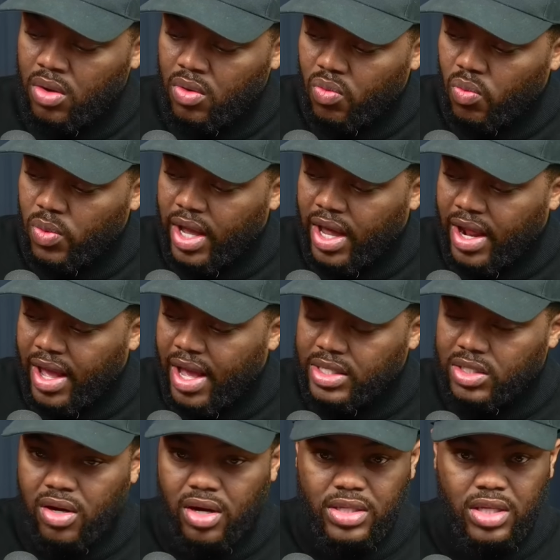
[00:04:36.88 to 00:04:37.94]
We got to
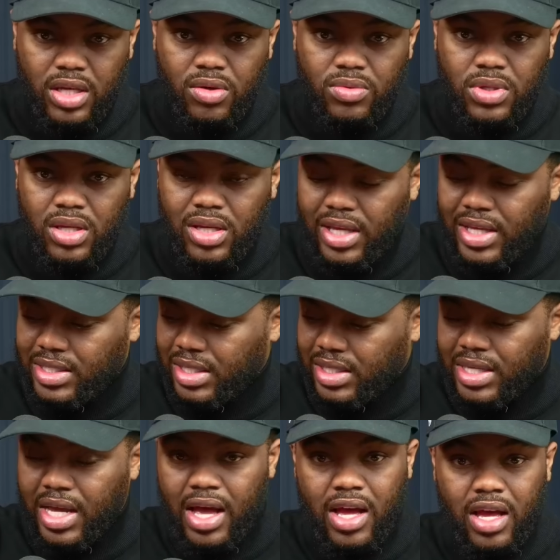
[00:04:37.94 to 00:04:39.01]
ask ourselves, is it
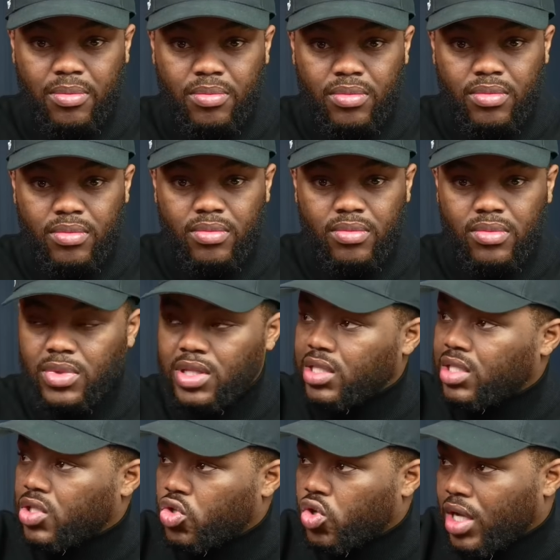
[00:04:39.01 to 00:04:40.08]
time to
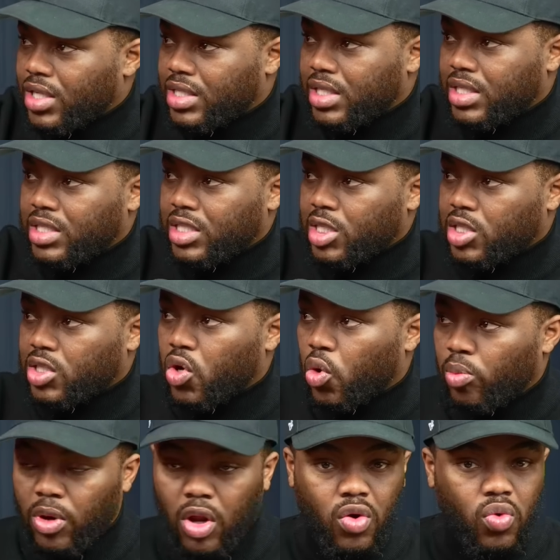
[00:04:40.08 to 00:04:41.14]
just trust this and just go
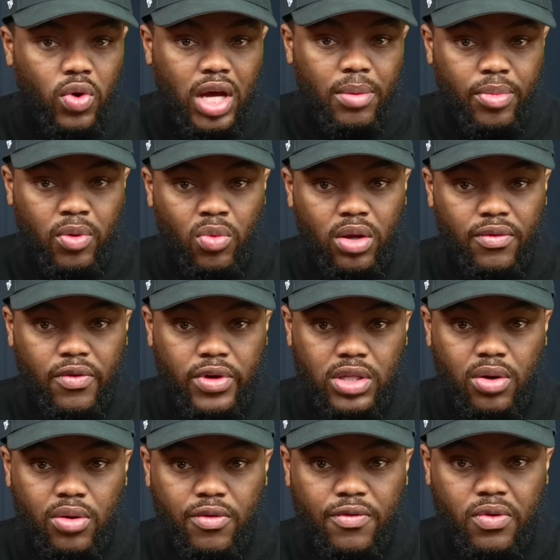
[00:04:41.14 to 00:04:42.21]
load up and wait for it to
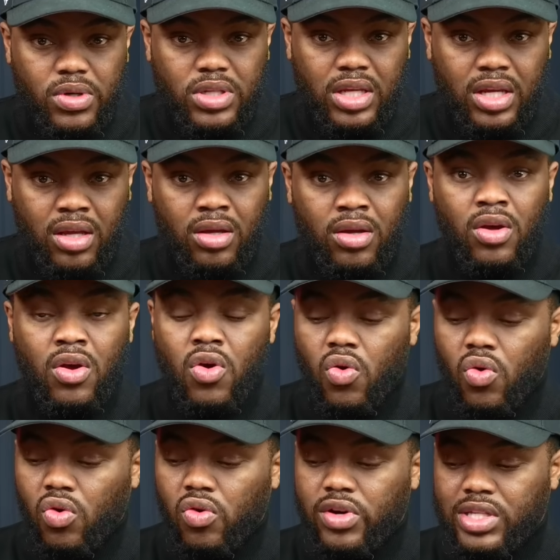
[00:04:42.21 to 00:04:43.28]
go to 14?
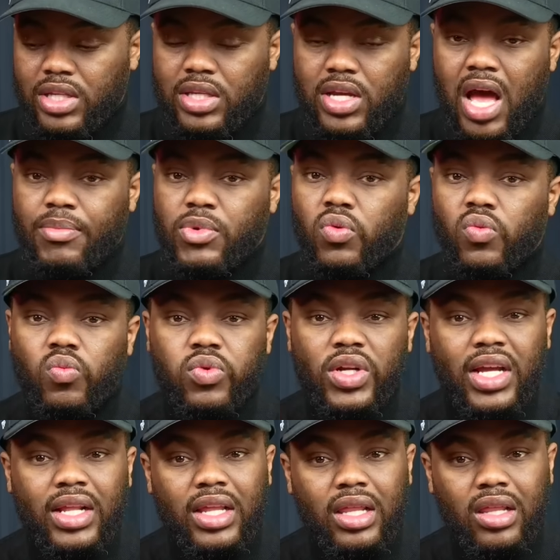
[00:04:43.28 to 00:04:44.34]
Or is it time to
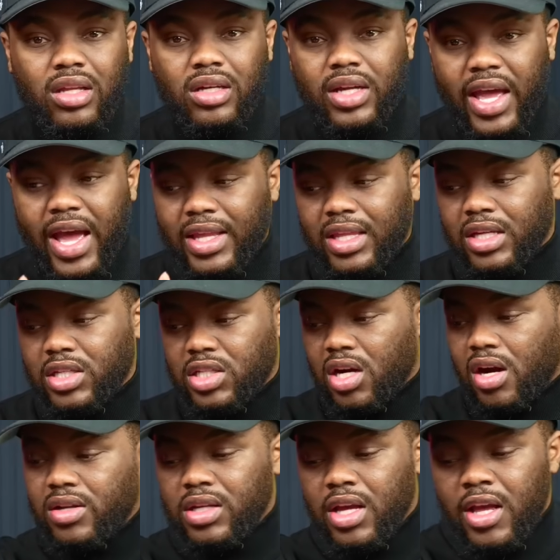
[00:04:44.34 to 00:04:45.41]
really look at the
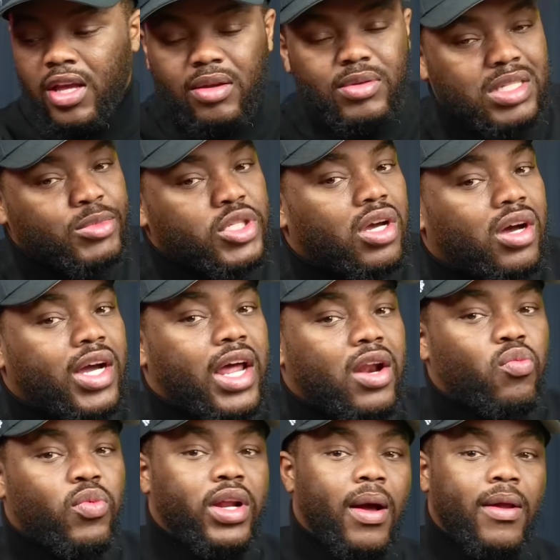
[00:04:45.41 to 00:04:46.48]
charts? Some of y'all got to
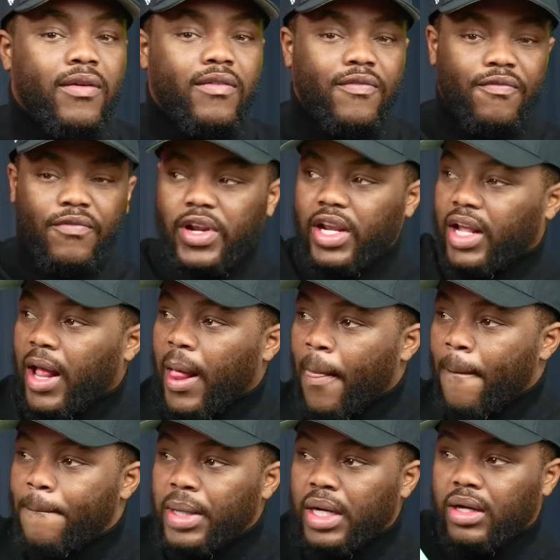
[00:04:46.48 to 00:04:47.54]
read a
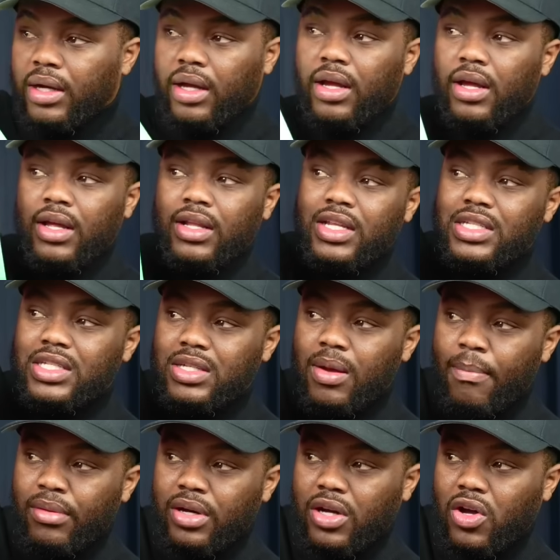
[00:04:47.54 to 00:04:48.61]
freaking book. This is a
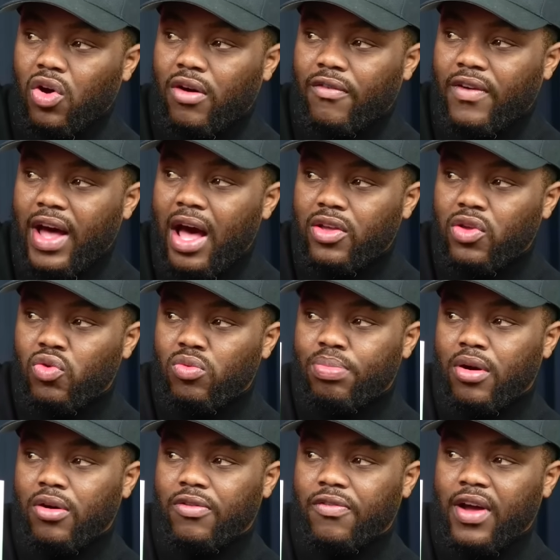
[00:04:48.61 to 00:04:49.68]
book called Volume
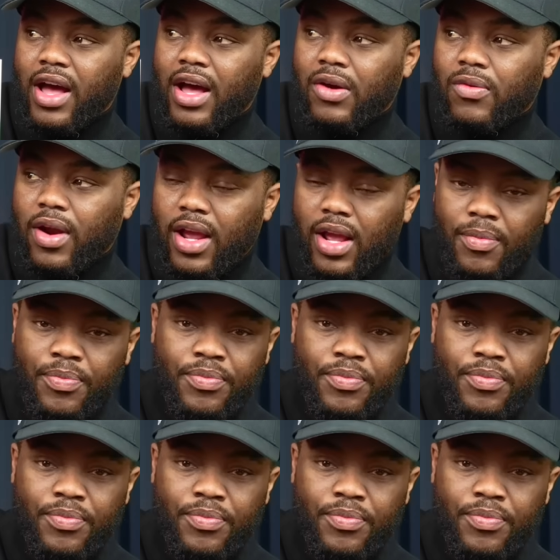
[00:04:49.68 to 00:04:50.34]
Profile, right?